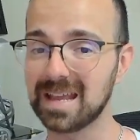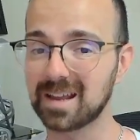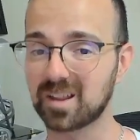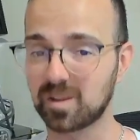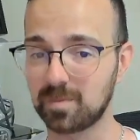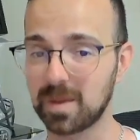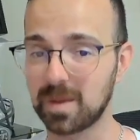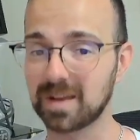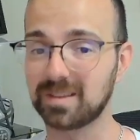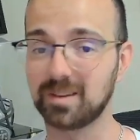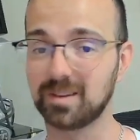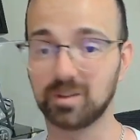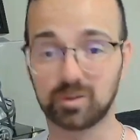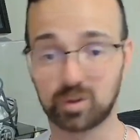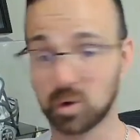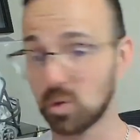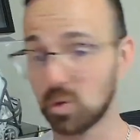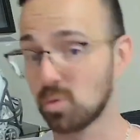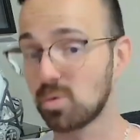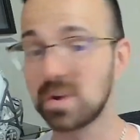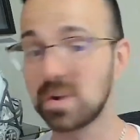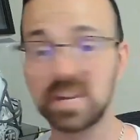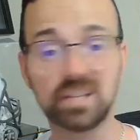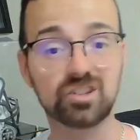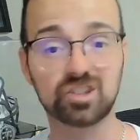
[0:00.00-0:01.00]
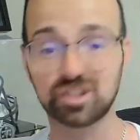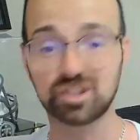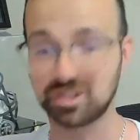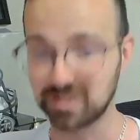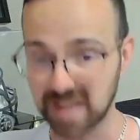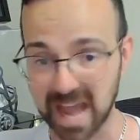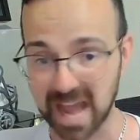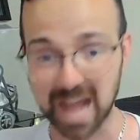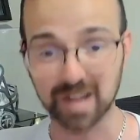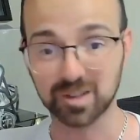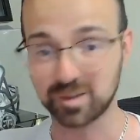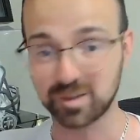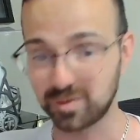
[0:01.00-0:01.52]
expected to reach
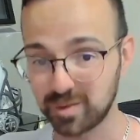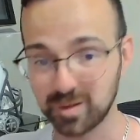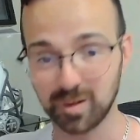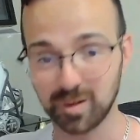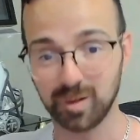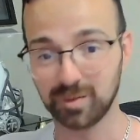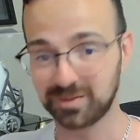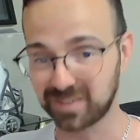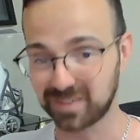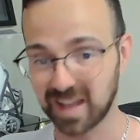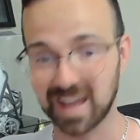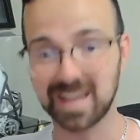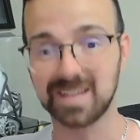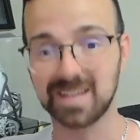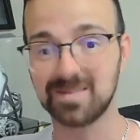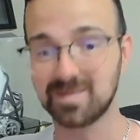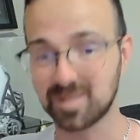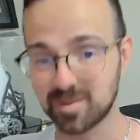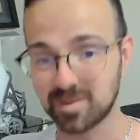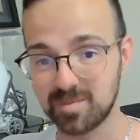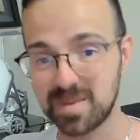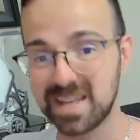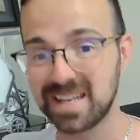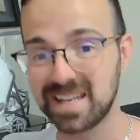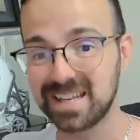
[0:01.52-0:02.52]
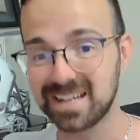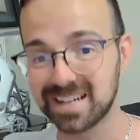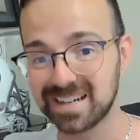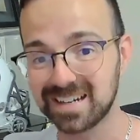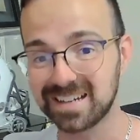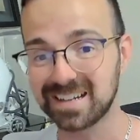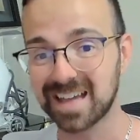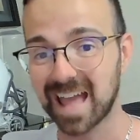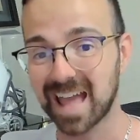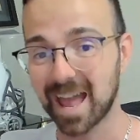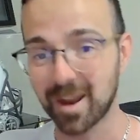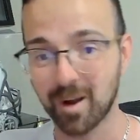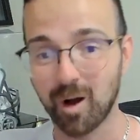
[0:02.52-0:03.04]
Nashville Titans media
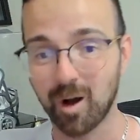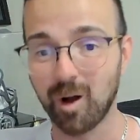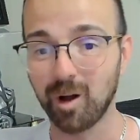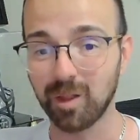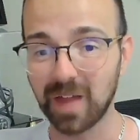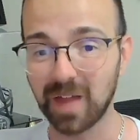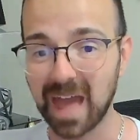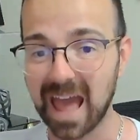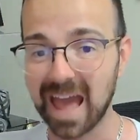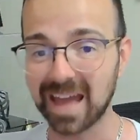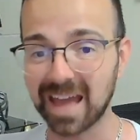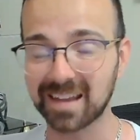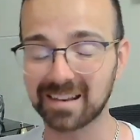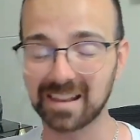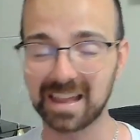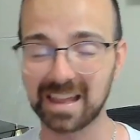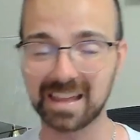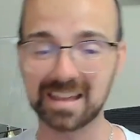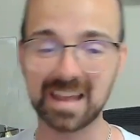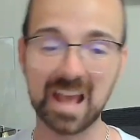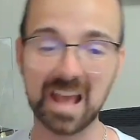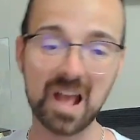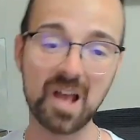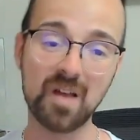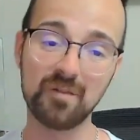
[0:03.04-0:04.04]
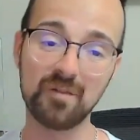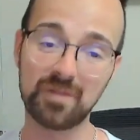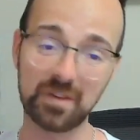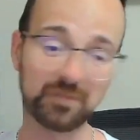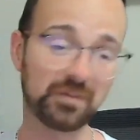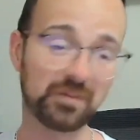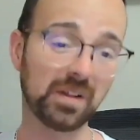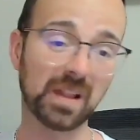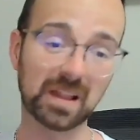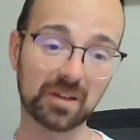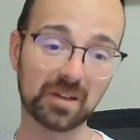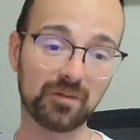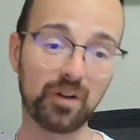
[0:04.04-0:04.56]
and all that, like, that
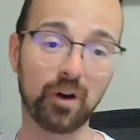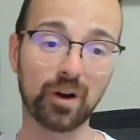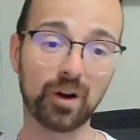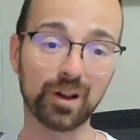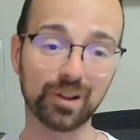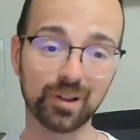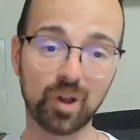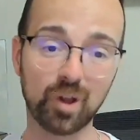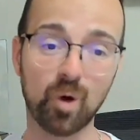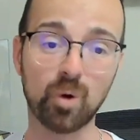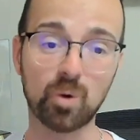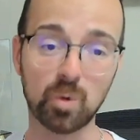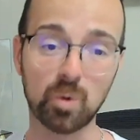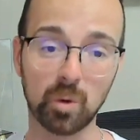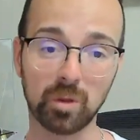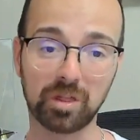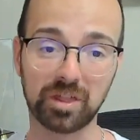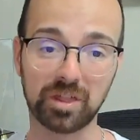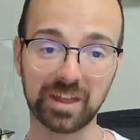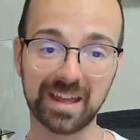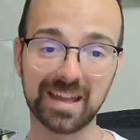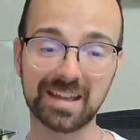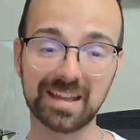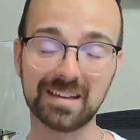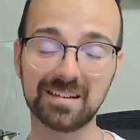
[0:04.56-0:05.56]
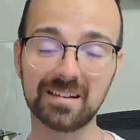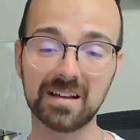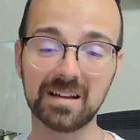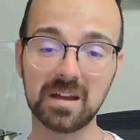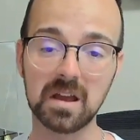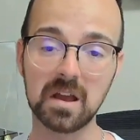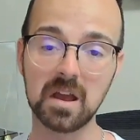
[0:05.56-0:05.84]
felt like a very local thing.